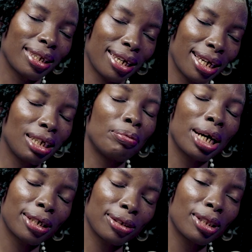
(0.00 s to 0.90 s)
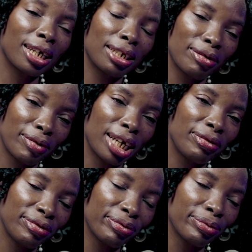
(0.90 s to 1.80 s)
can impact on the kind of
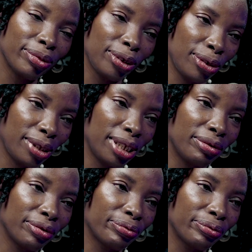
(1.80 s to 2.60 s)
life you live.